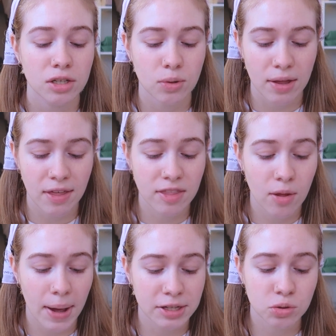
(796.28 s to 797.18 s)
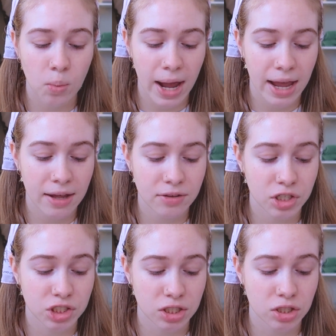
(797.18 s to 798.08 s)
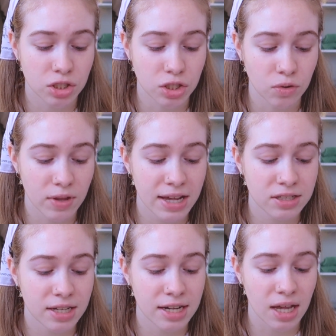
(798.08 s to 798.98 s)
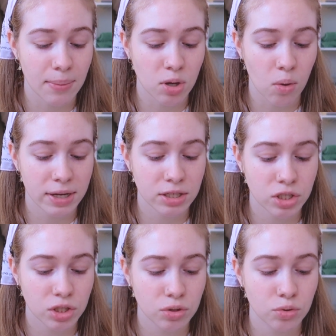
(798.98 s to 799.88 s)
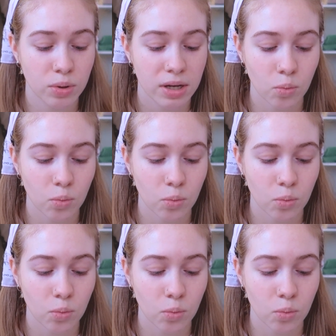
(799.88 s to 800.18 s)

So I think the best way to just do this is I'm going to